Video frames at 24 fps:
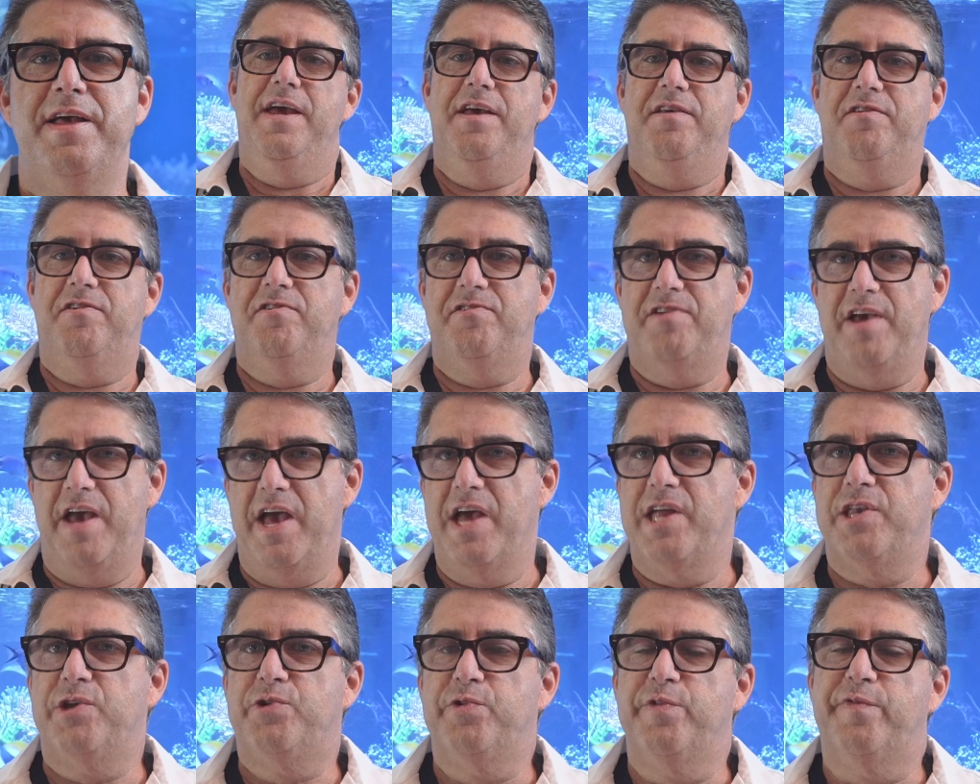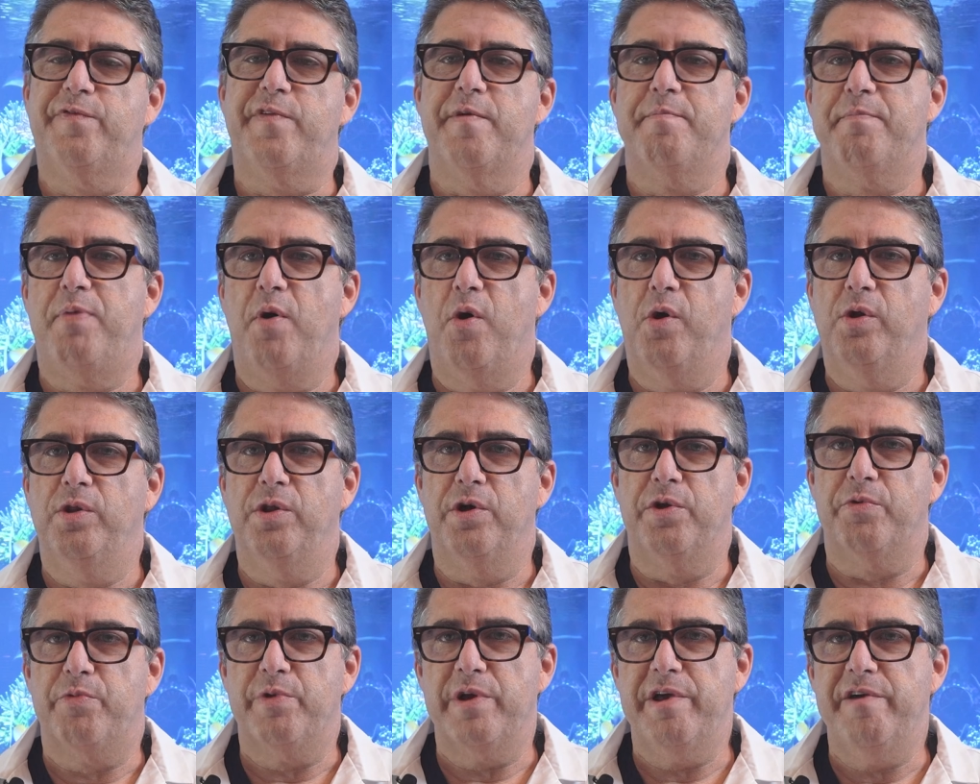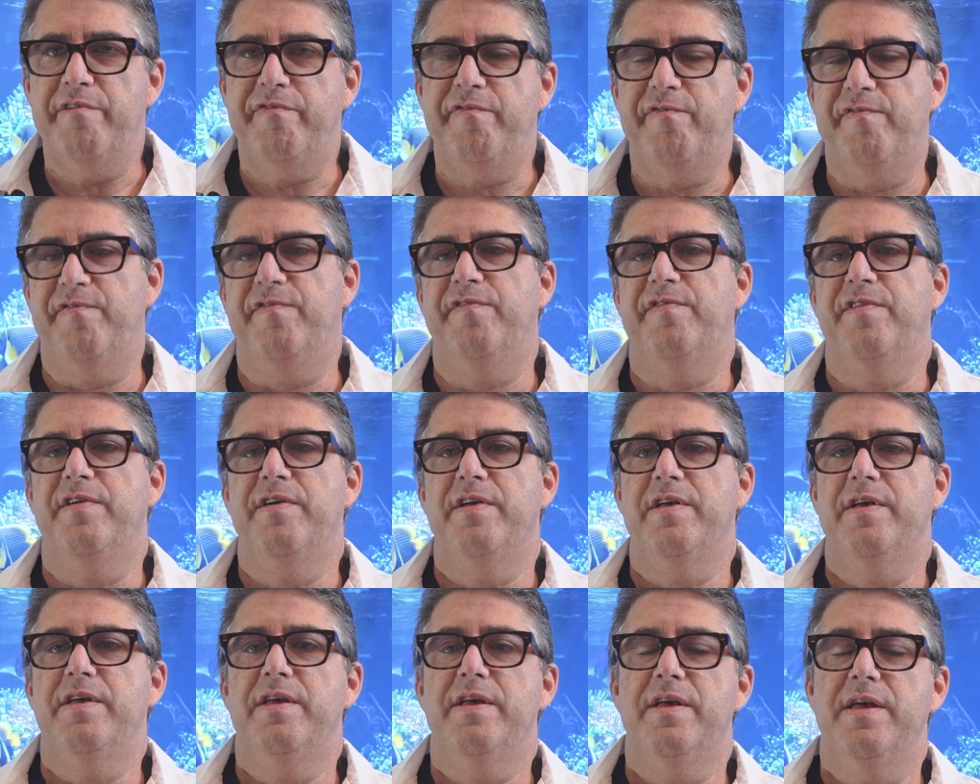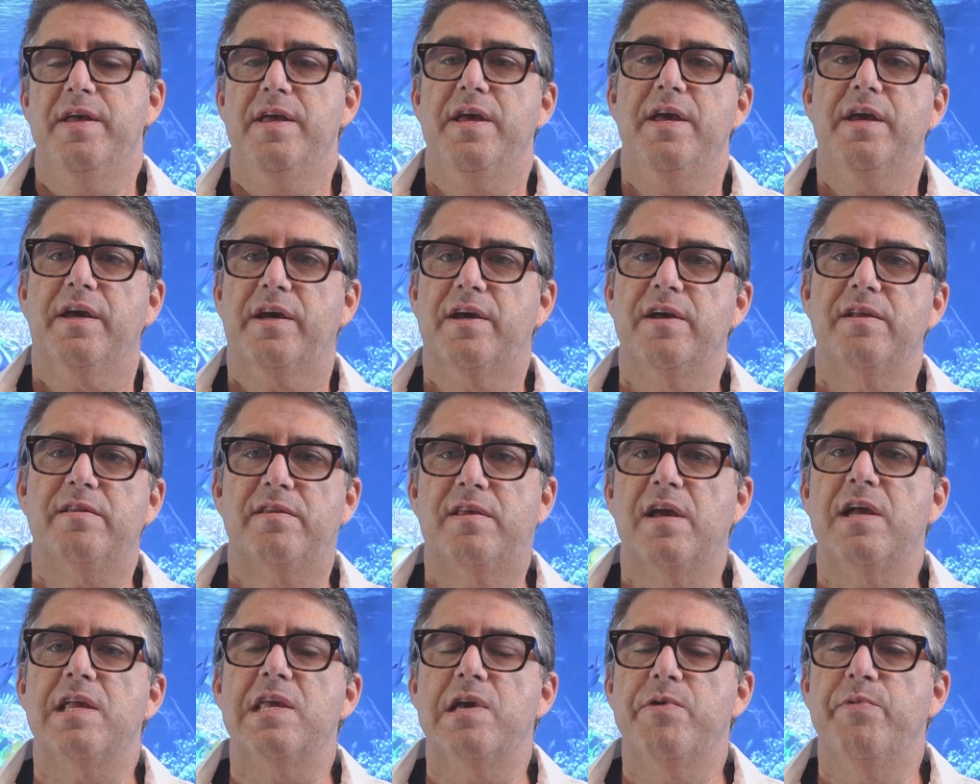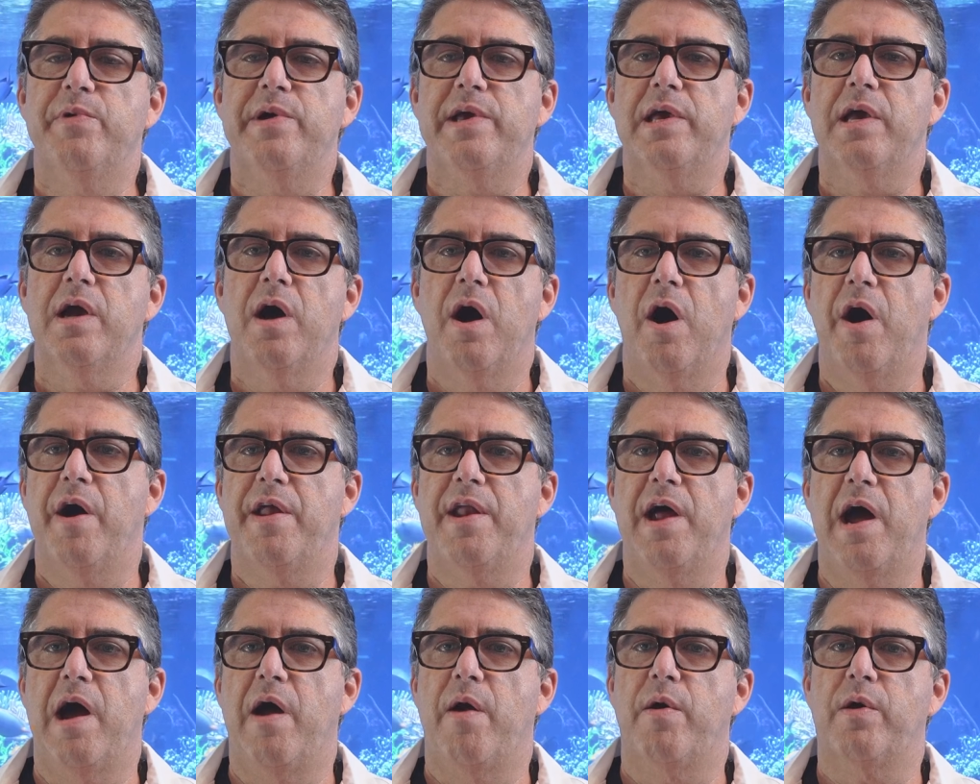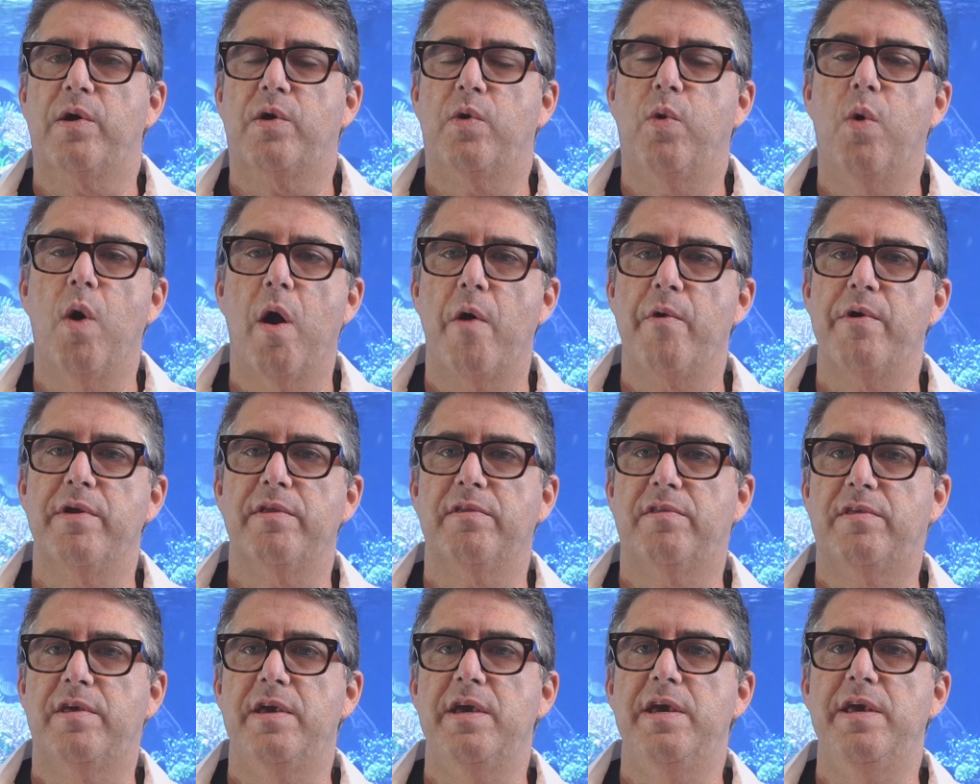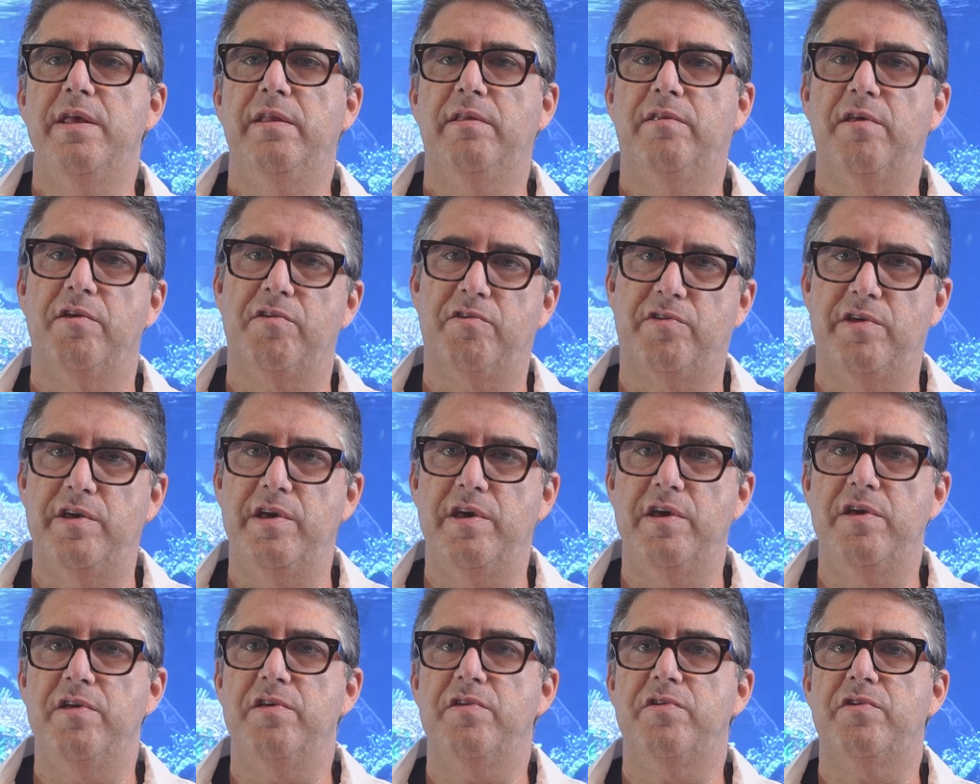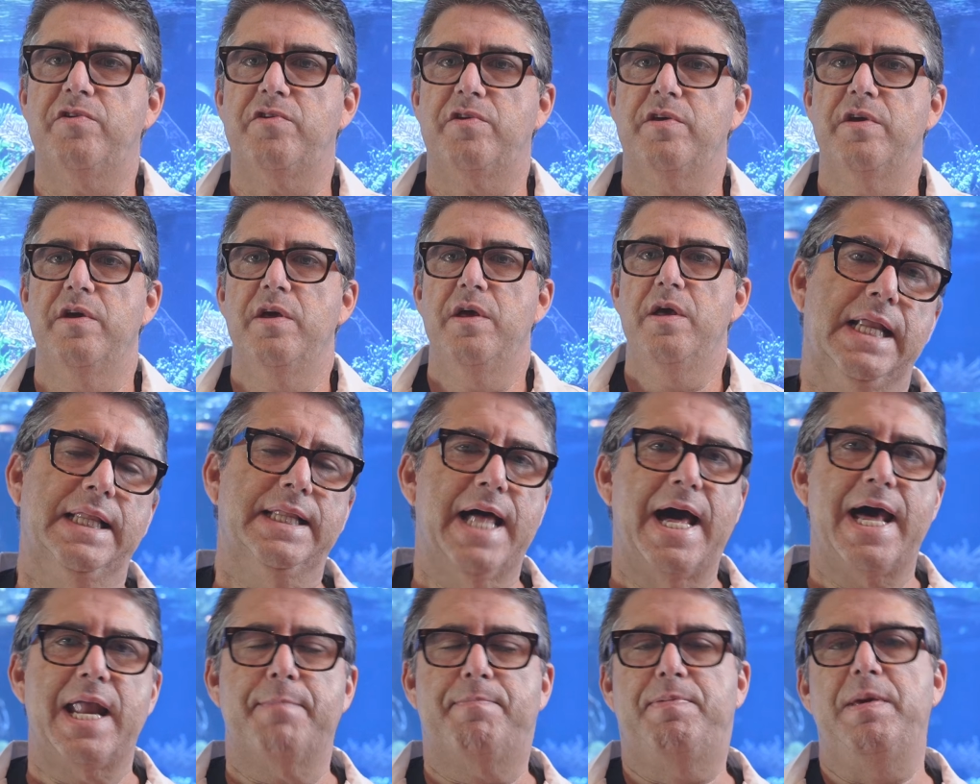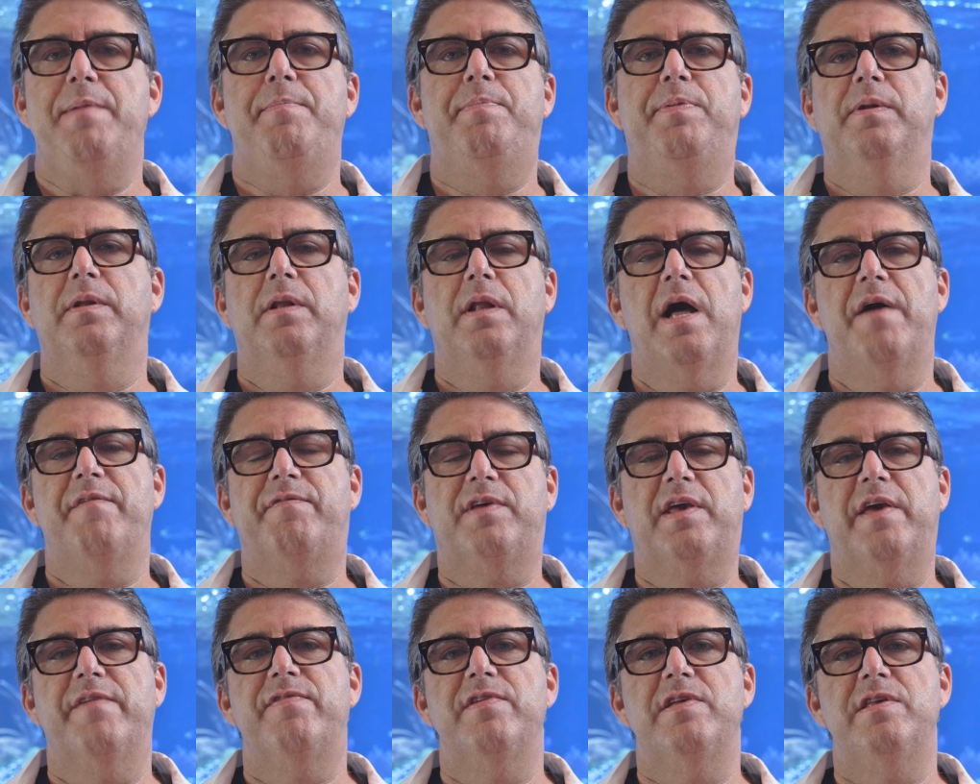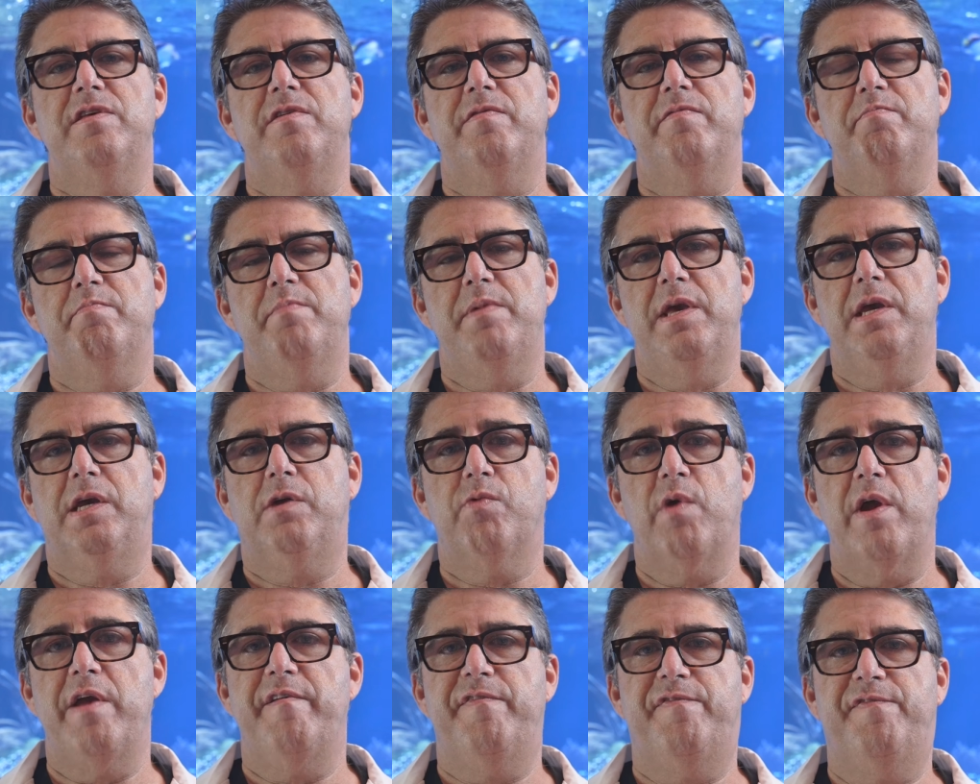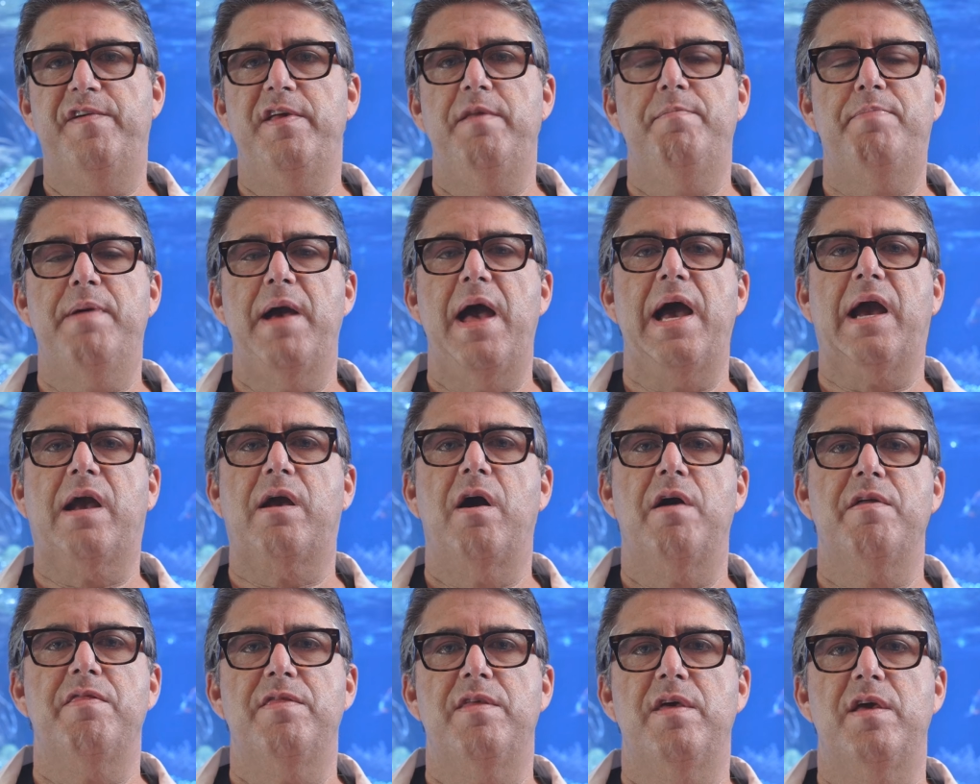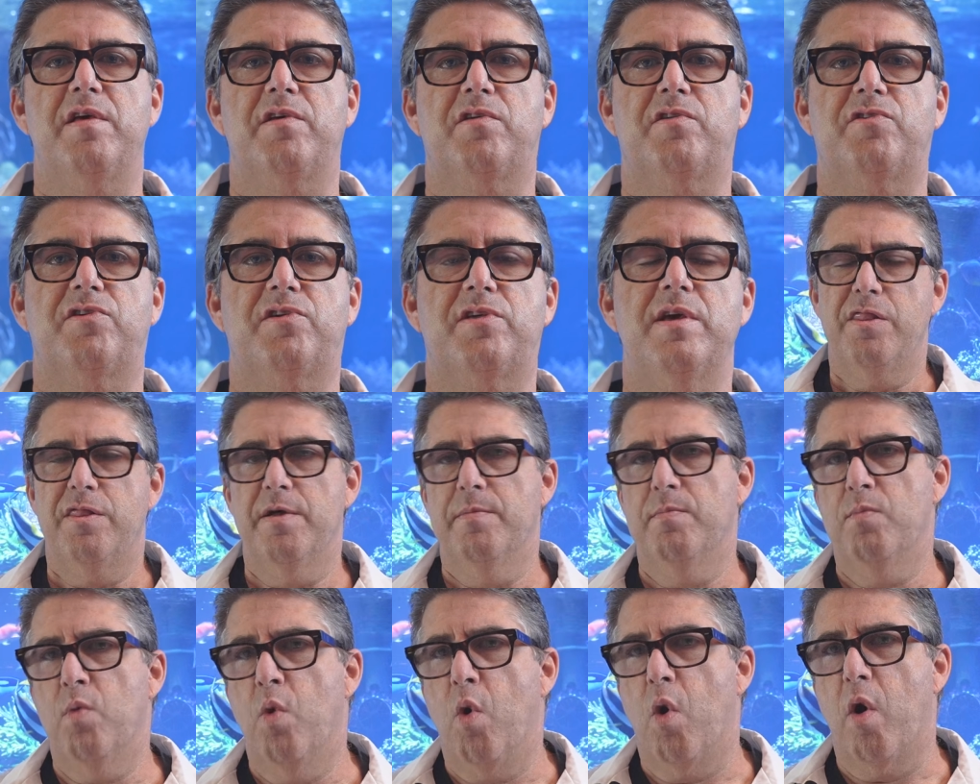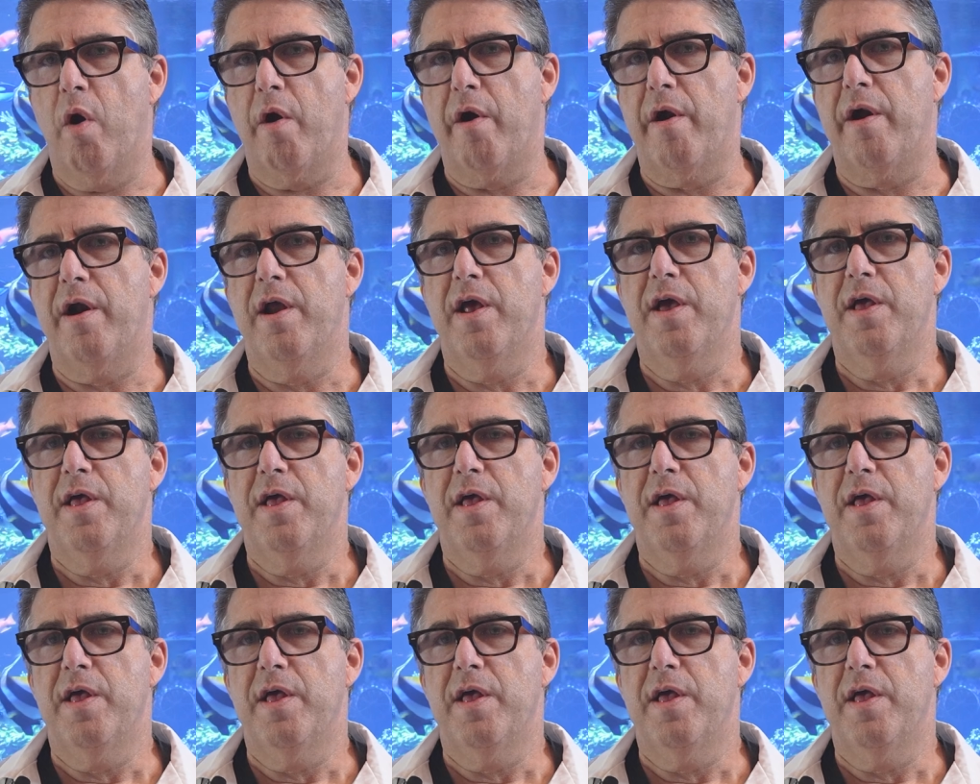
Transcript: This is Andrew from Polo Reef, continuing on our quarantine disease. A lot of people have given me great feedback on this. The more